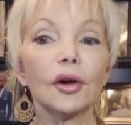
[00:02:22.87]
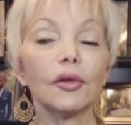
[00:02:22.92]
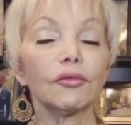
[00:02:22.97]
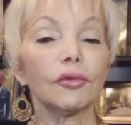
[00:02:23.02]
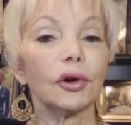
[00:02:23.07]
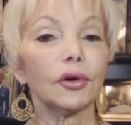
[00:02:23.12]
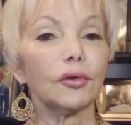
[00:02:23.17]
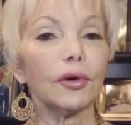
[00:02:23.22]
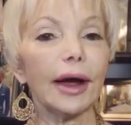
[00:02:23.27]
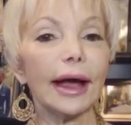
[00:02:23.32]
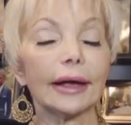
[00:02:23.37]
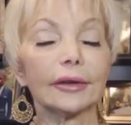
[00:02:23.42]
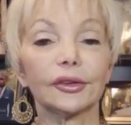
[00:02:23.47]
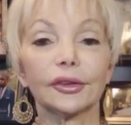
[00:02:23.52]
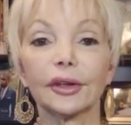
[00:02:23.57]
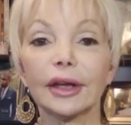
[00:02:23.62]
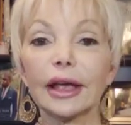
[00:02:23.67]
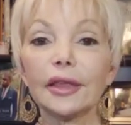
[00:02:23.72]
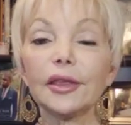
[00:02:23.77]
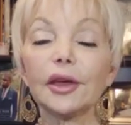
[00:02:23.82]

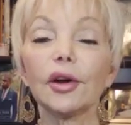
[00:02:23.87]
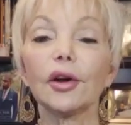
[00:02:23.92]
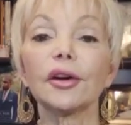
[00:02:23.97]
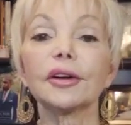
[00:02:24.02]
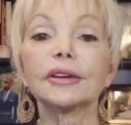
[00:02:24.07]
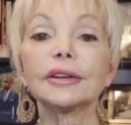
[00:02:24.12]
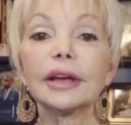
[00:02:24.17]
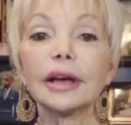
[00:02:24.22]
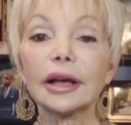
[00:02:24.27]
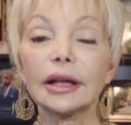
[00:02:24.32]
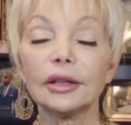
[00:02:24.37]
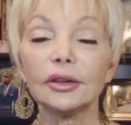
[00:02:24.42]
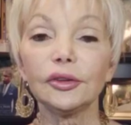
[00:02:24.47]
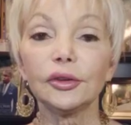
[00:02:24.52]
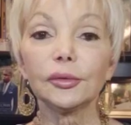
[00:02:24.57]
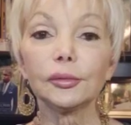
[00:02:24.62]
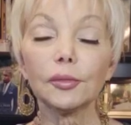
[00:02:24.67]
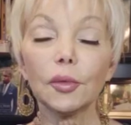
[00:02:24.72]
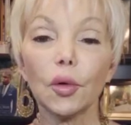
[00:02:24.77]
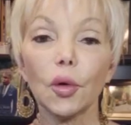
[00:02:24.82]
regrets, and there are
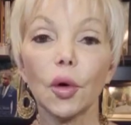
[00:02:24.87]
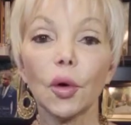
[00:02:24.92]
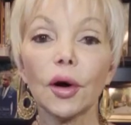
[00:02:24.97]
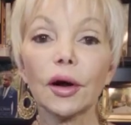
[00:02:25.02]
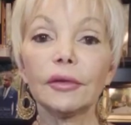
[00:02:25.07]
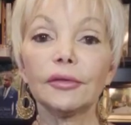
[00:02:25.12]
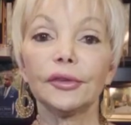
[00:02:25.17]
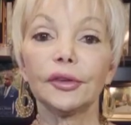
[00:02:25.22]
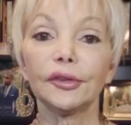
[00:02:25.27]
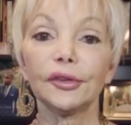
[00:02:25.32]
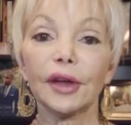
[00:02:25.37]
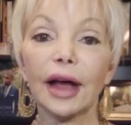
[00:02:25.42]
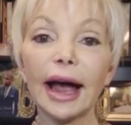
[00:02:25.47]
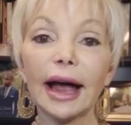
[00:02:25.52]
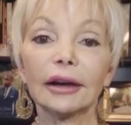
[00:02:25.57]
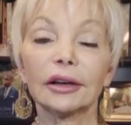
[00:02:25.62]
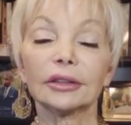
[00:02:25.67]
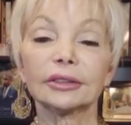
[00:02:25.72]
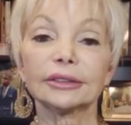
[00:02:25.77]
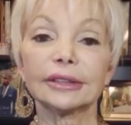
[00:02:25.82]
tons more of
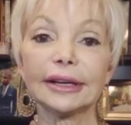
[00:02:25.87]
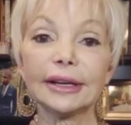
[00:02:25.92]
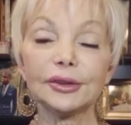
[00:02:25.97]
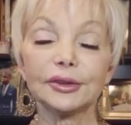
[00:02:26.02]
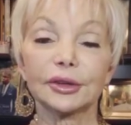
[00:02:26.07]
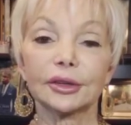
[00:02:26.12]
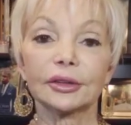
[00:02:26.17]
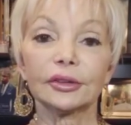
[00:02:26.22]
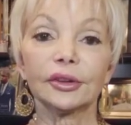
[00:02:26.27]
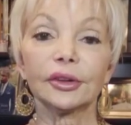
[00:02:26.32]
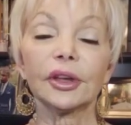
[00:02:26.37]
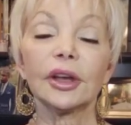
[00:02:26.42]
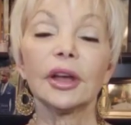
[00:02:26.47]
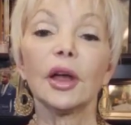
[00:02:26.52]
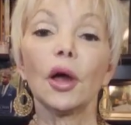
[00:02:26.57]
societal teachings